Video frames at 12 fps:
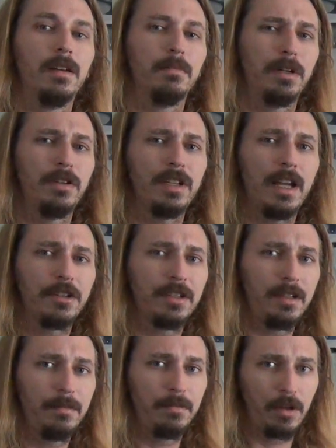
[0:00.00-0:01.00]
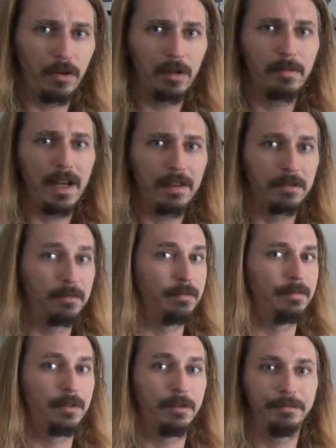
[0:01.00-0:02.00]
Birds actually go to the
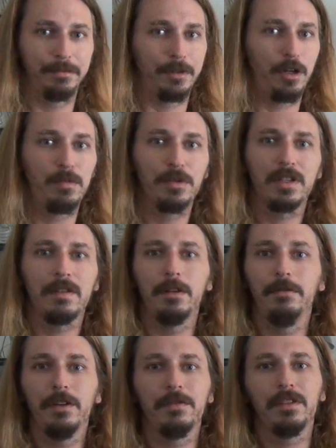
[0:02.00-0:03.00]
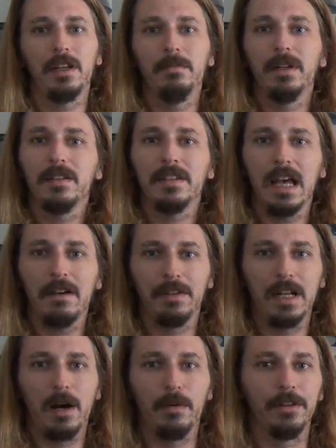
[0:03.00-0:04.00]
bathroom almost every 15 minutes, half
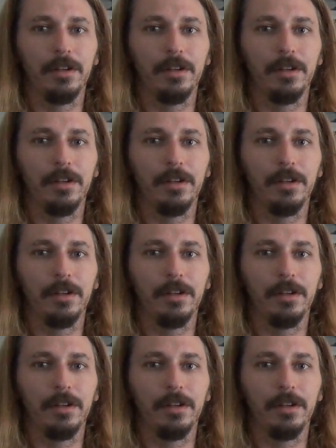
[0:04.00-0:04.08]
an hour.